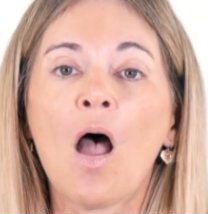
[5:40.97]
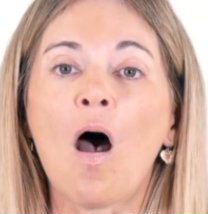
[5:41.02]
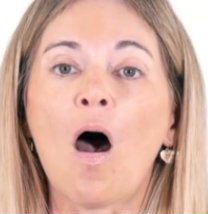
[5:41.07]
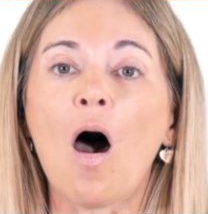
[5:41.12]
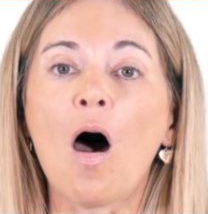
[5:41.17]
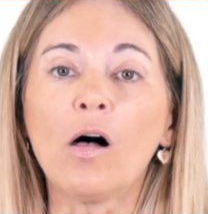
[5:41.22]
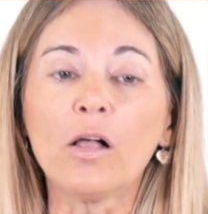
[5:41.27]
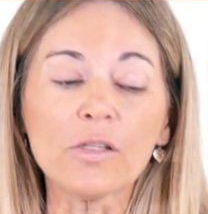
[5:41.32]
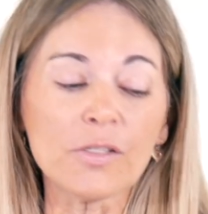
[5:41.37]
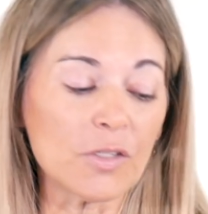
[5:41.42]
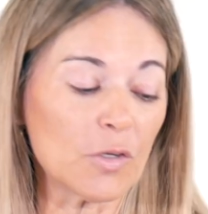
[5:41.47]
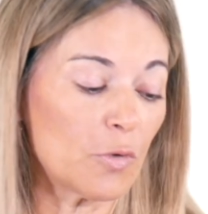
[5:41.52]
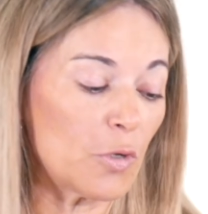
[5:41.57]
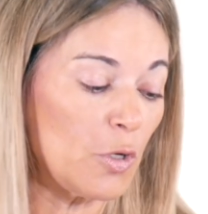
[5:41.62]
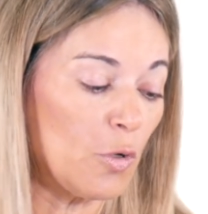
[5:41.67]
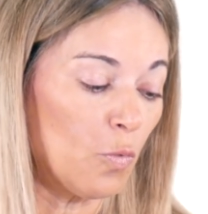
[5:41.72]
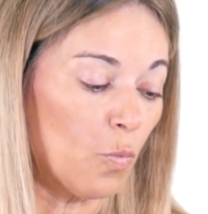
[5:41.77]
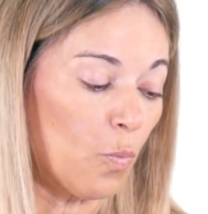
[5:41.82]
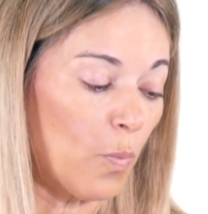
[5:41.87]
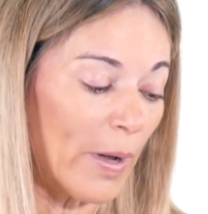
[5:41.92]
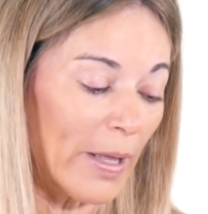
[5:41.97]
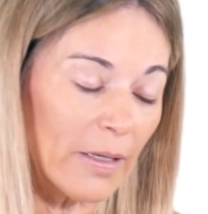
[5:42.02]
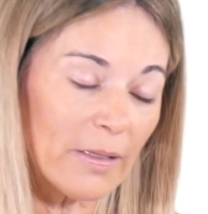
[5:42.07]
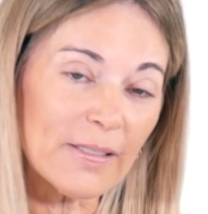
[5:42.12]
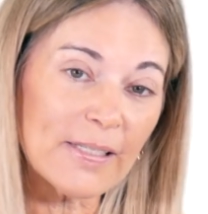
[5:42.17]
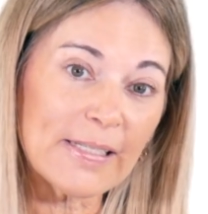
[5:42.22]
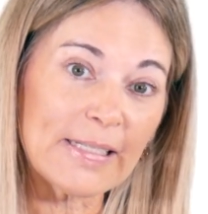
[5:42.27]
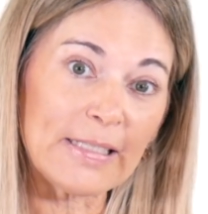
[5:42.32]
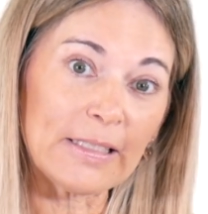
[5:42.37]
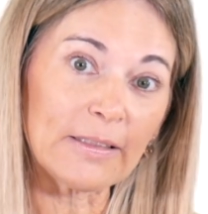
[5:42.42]
Also, you will
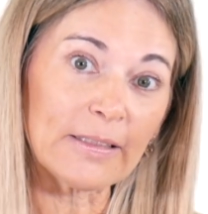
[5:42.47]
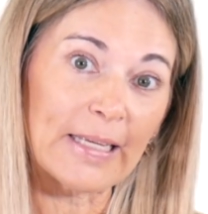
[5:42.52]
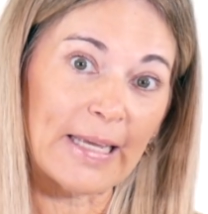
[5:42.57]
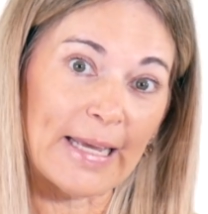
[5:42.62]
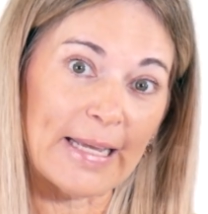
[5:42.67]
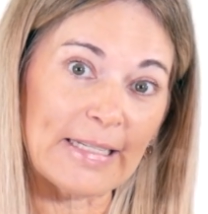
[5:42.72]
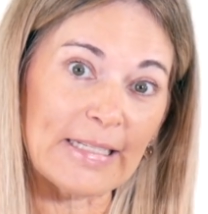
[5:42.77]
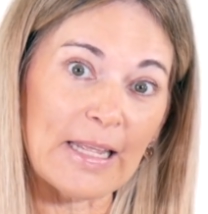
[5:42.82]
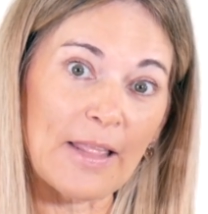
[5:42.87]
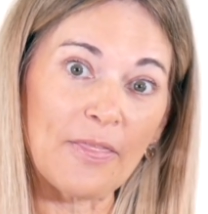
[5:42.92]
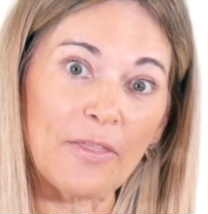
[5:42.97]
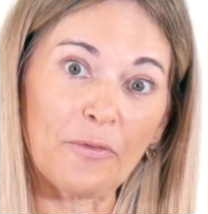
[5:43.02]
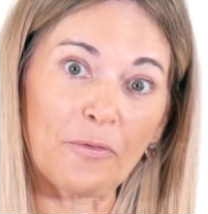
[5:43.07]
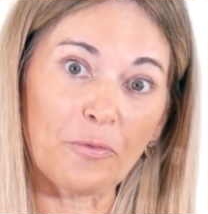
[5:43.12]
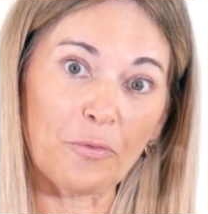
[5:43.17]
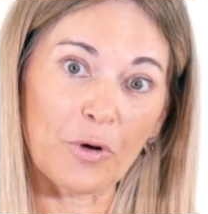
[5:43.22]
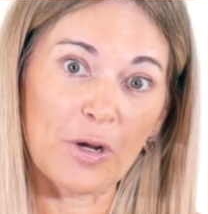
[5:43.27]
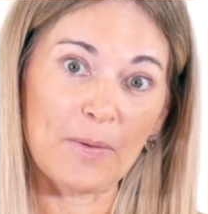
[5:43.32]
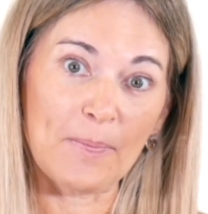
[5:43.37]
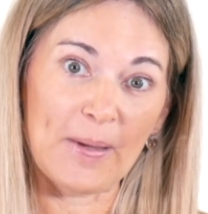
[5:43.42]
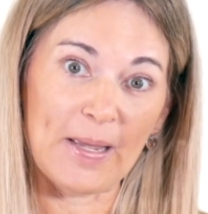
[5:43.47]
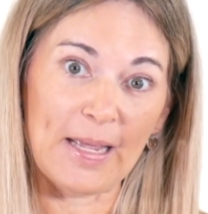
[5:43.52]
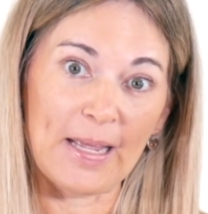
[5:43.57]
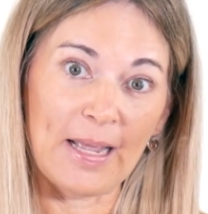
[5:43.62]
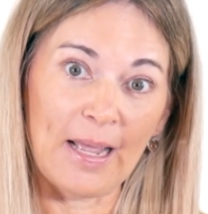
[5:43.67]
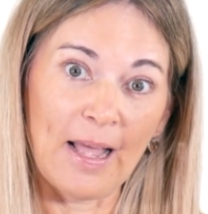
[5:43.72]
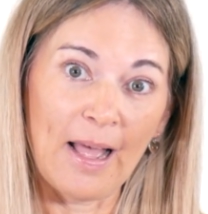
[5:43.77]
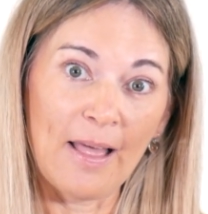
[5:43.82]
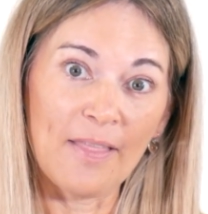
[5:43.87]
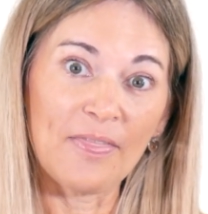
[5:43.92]
still get the
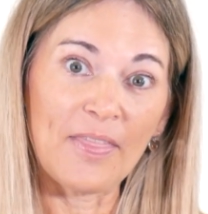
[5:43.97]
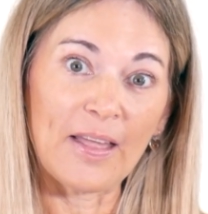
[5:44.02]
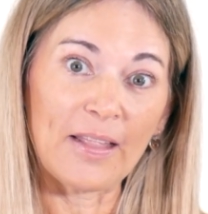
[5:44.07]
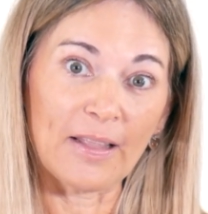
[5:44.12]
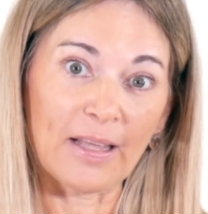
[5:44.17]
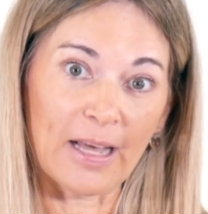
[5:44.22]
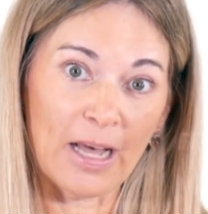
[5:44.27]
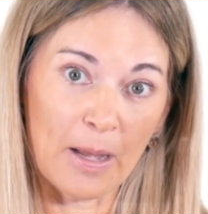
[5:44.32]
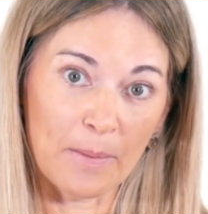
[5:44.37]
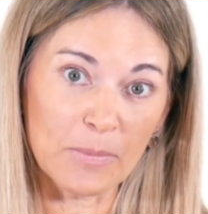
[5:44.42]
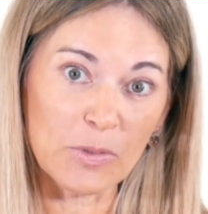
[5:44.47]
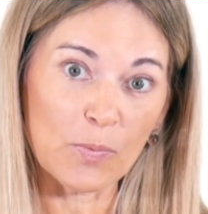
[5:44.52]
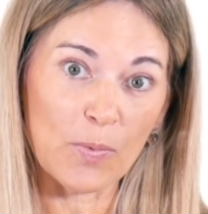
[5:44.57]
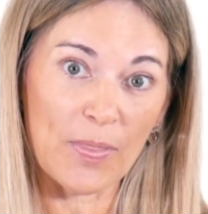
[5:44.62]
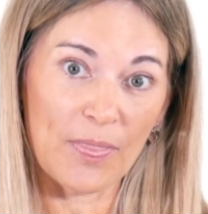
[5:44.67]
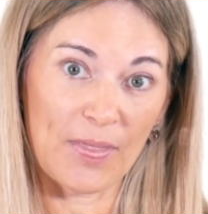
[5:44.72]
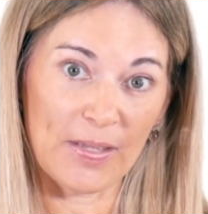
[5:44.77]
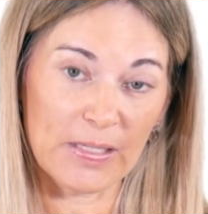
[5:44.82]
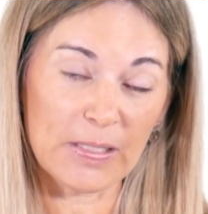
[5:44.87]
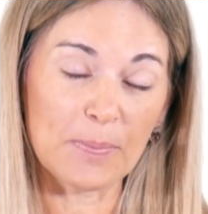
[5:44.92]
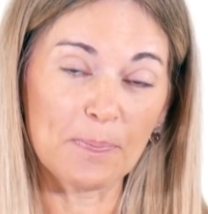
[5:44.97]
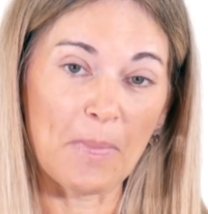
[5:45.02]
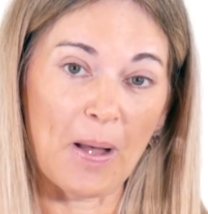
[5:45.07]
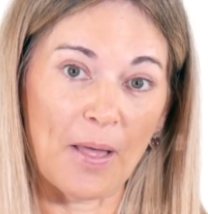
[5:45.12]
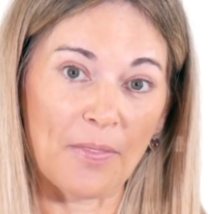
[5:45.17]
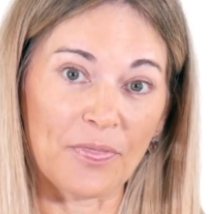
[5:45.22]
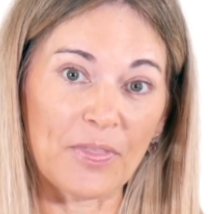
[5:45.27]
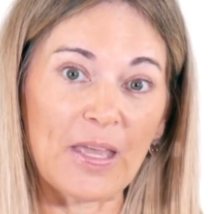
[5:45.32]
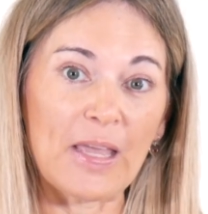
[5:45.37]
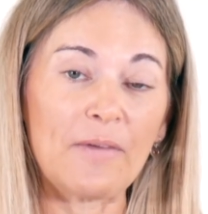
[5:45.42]
freebie that comes with this
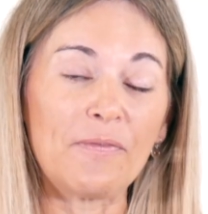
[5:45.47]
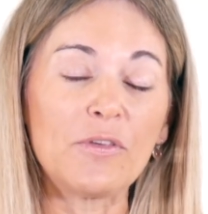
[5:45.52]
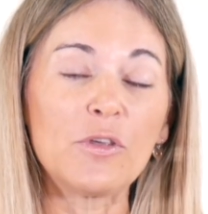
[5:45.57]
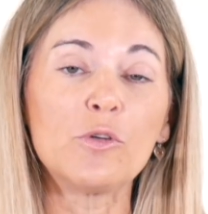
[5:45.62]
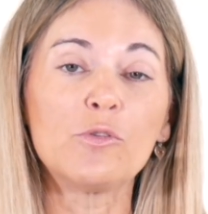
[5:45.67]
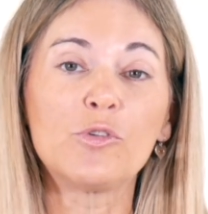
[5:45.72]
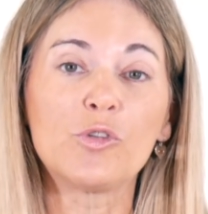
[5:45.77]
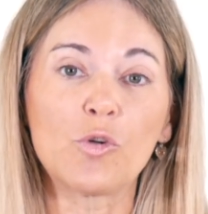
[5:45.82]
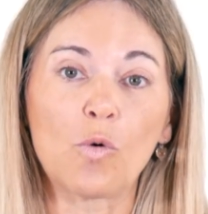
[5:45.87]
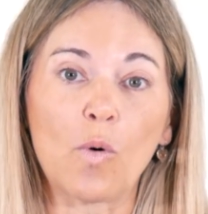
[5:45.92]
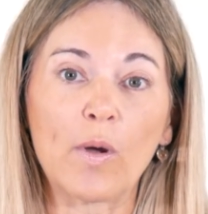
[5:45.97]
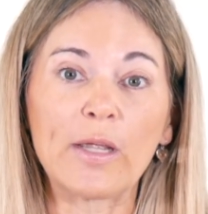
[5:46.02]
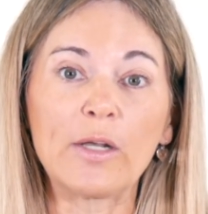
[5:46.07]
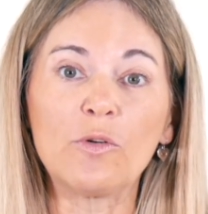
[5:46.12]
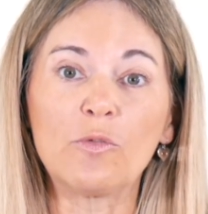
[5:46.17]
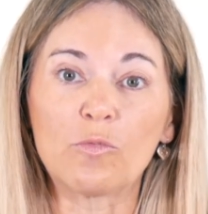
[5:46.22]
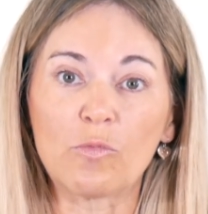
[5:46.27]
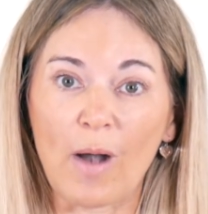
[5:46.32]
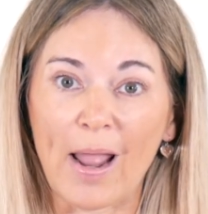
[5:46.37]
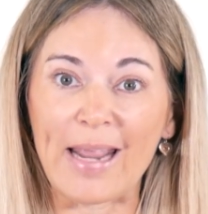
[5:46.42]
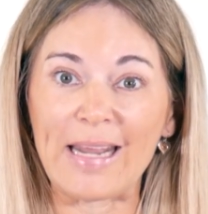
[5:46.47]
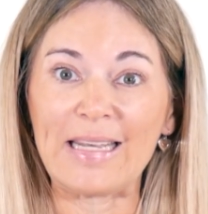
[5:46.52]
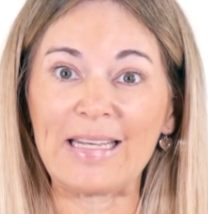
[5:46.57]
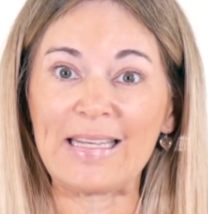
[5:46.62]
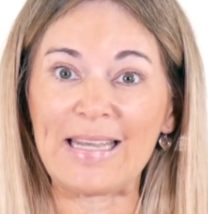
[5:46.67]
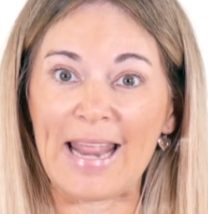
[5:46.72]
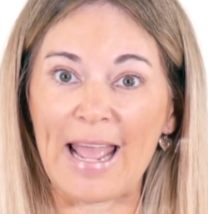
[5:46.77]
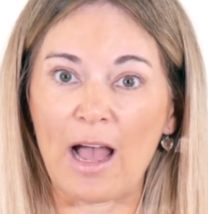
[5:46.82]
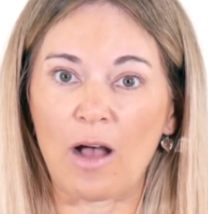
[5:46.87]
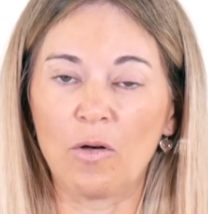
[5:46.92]
month if you join right
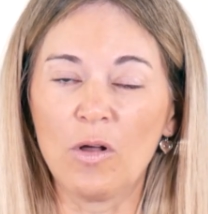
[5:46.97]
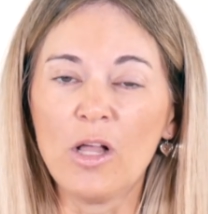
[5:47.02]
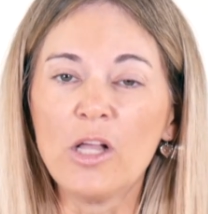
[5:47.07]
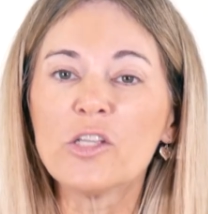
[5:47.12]
now.